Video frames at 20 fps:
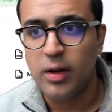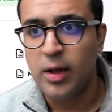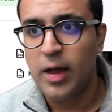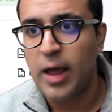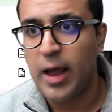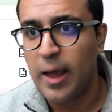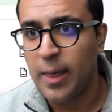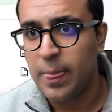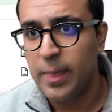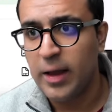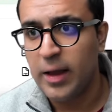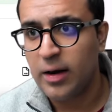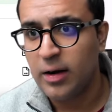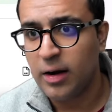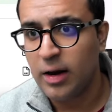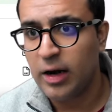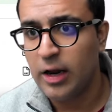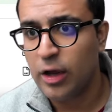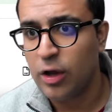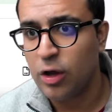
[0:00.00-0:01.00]
and then
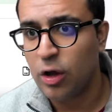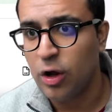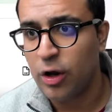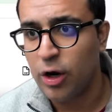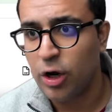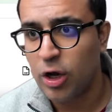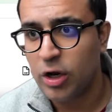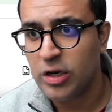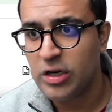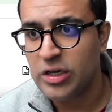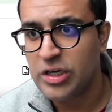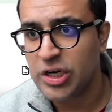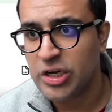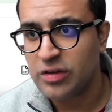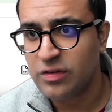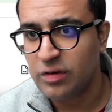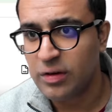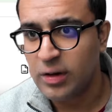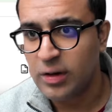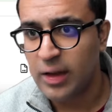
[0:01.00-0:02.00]
click on Lottie
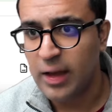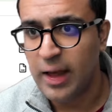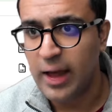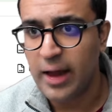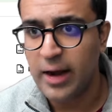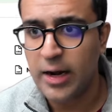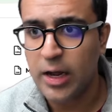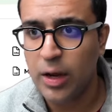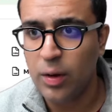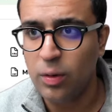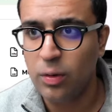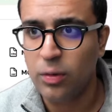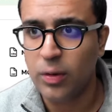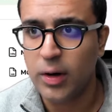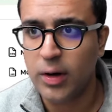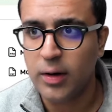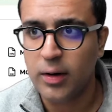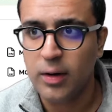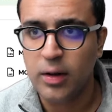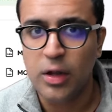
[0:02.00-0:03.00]
JSON and download
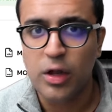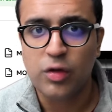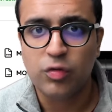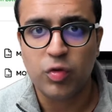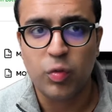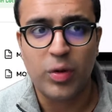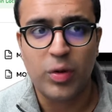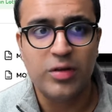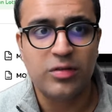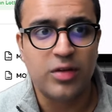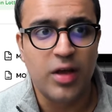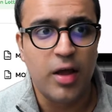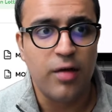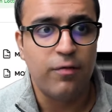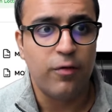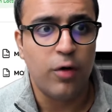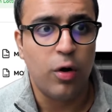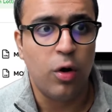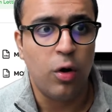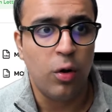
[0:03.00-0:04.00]
it. So once I
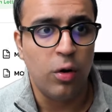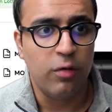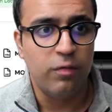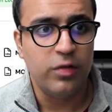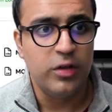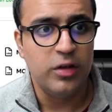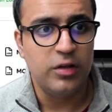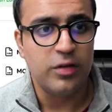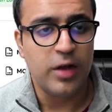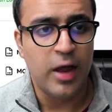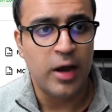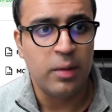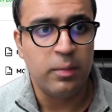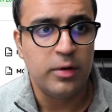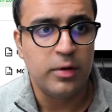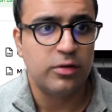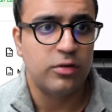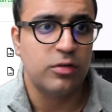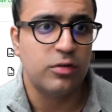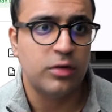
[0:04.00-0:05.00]
have all of these
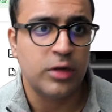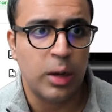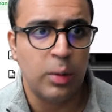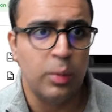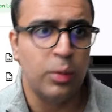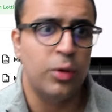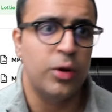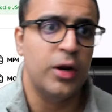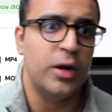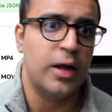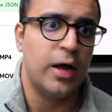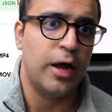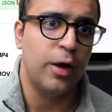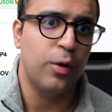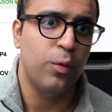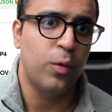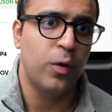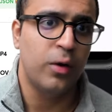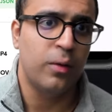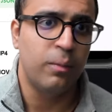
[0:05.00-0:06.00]
animations downloaded, I
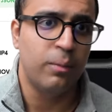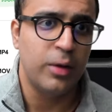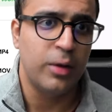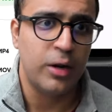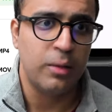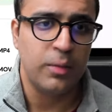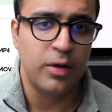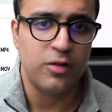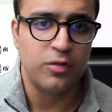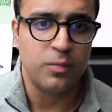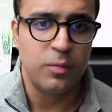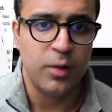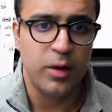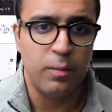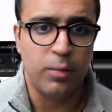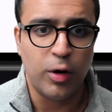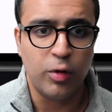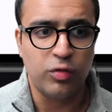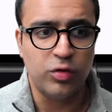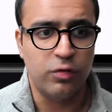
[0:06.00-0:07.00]
will minimize my
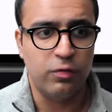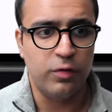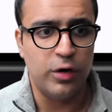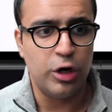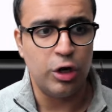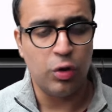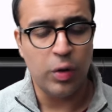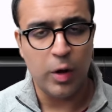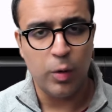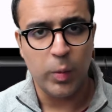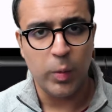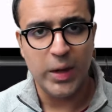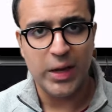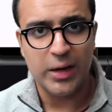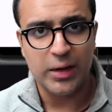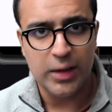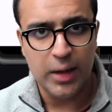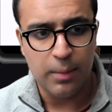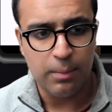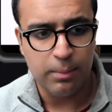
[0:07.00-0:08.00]
browser window and we can
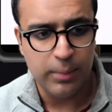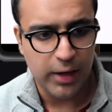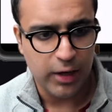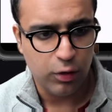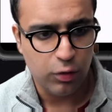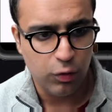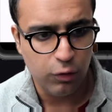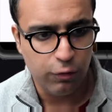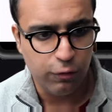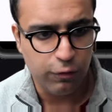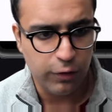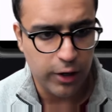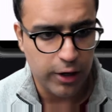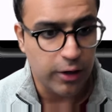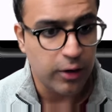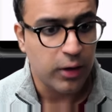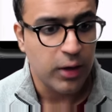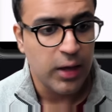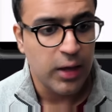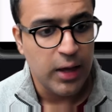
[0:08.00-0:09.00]
come back to Flutter.